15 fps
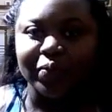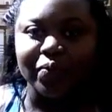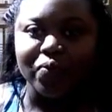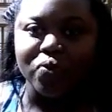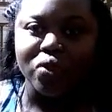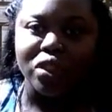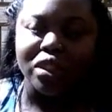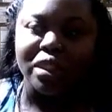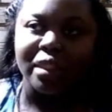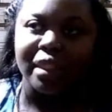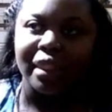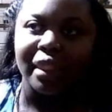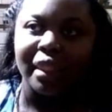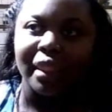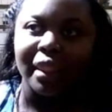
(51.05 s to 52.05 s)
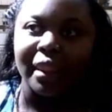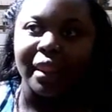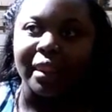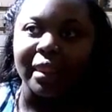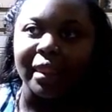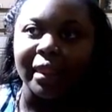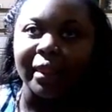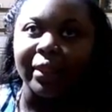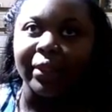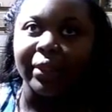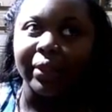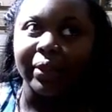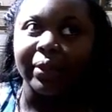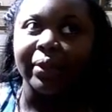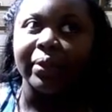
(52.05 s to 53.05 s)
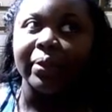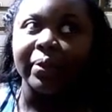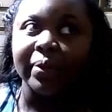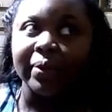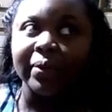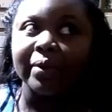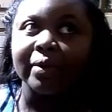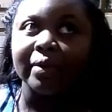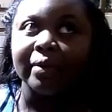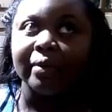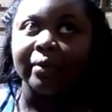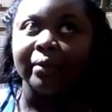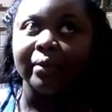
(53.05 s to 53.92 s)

so let's talk about your childhood.